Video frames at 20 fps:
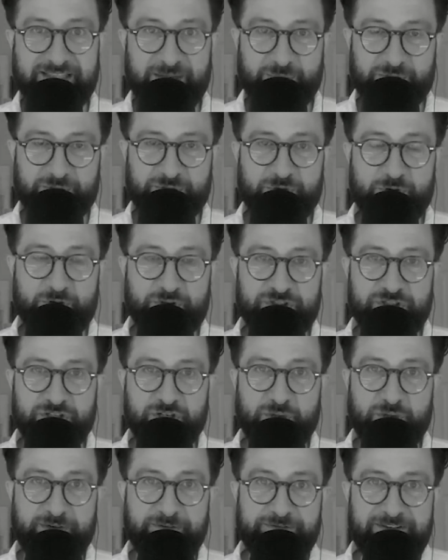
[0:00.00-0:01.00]
I was focused on
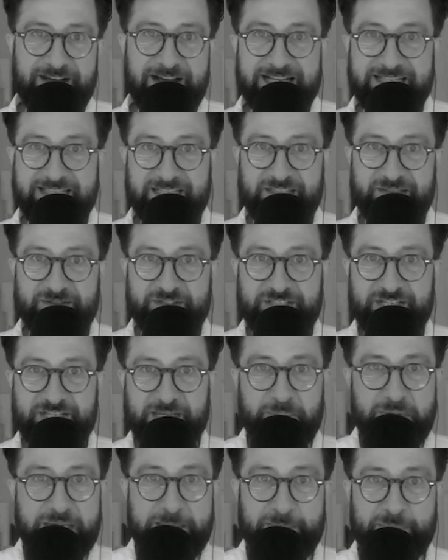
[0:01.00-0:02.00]
going fast and
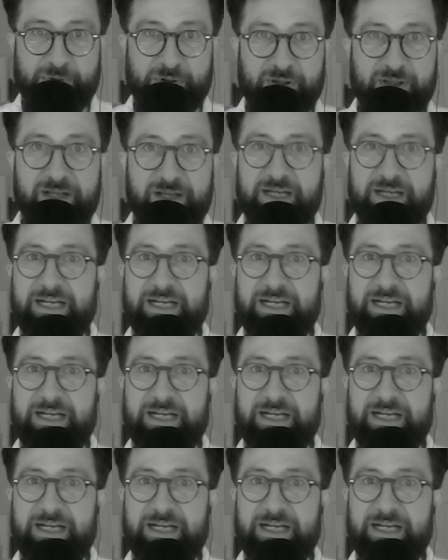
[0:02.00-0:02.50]
seeing people.